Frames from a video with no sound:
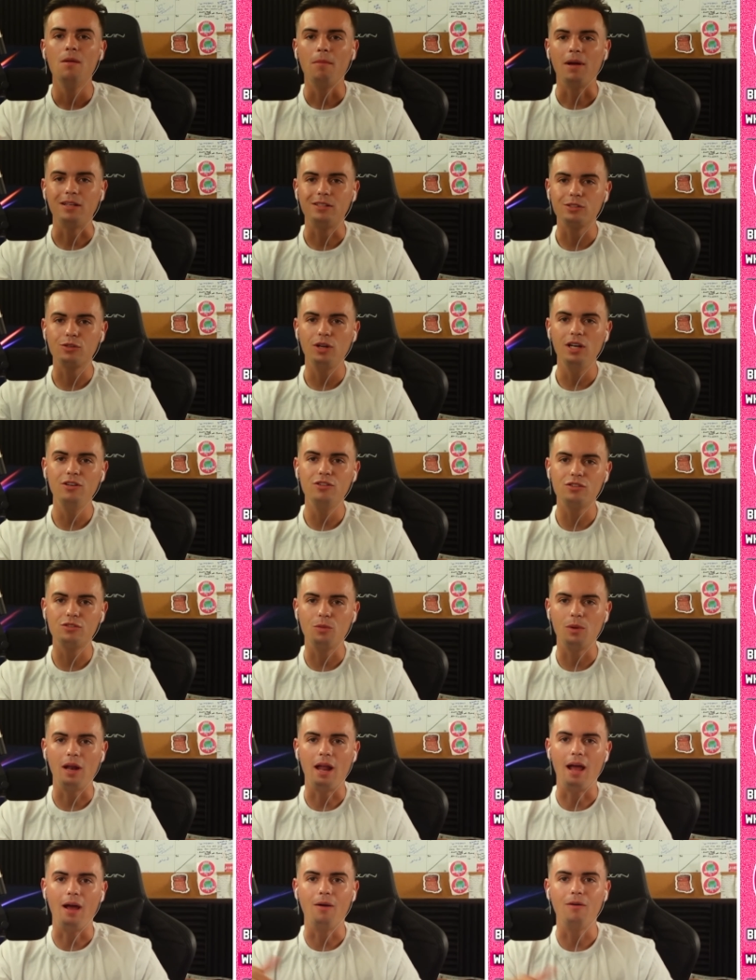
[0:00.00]
My screen just
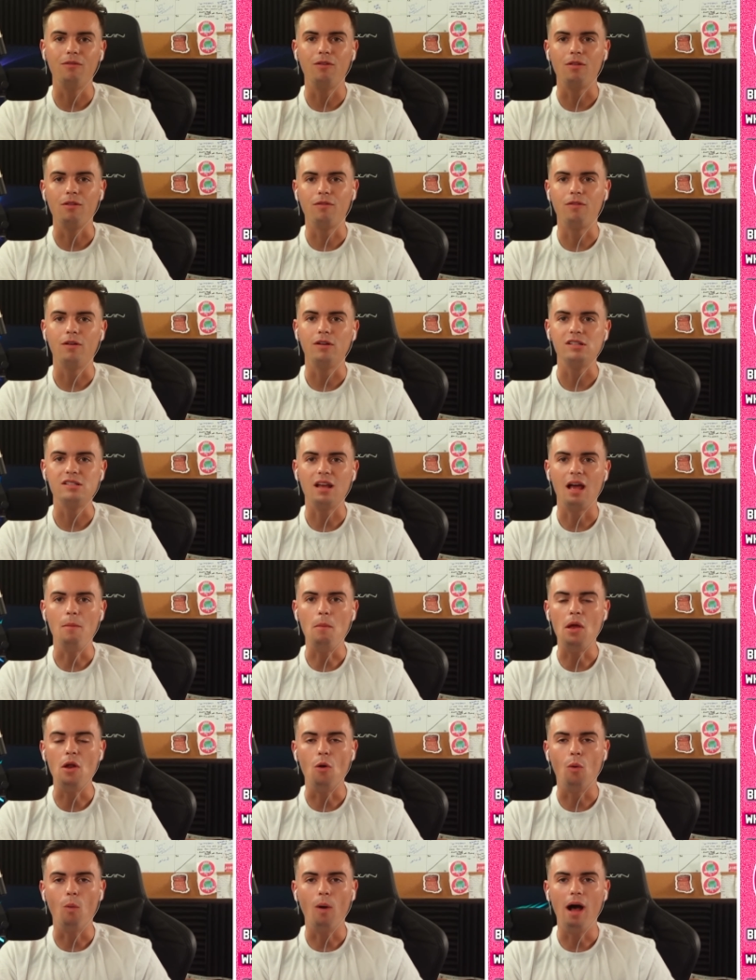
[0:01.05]
went out for the first time
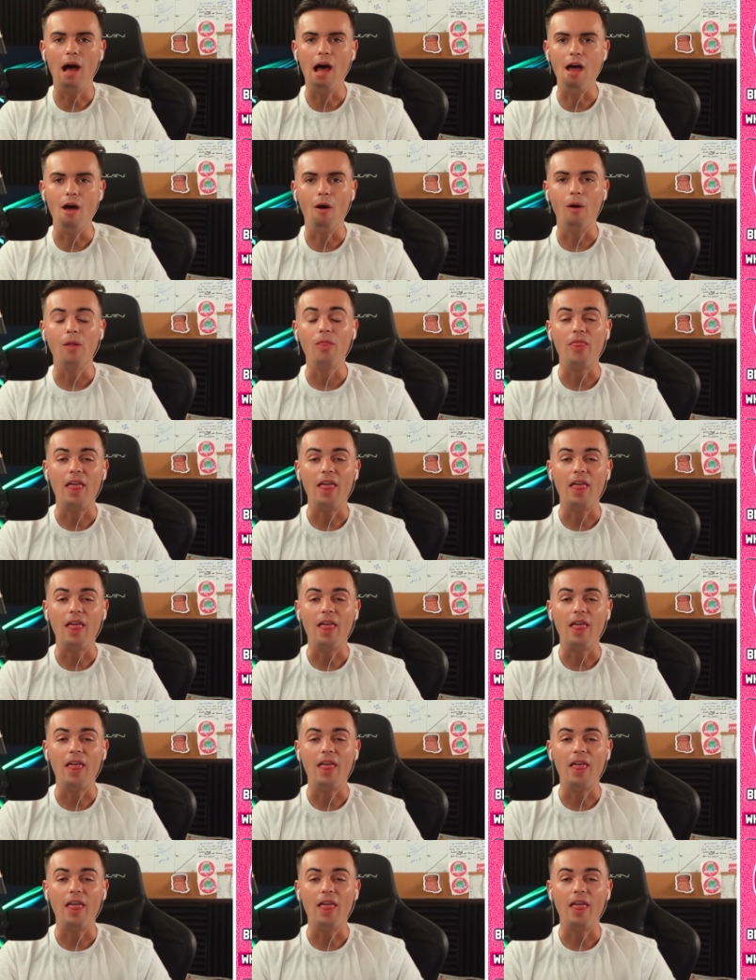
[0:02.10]
in a while.